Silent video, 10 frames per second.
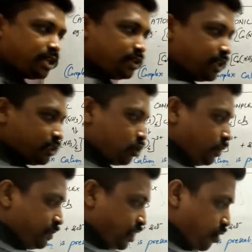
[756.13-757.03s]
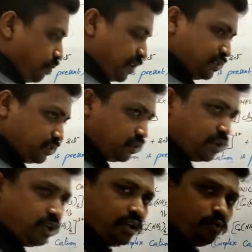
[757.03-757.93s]
and heteroleptic complexes.
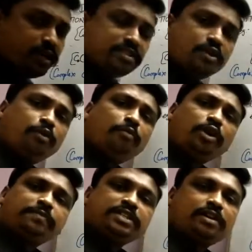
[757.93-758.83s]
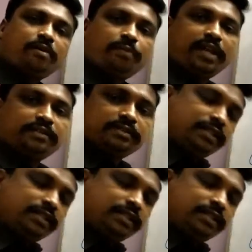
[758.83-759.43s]
What is a homoleptic complex?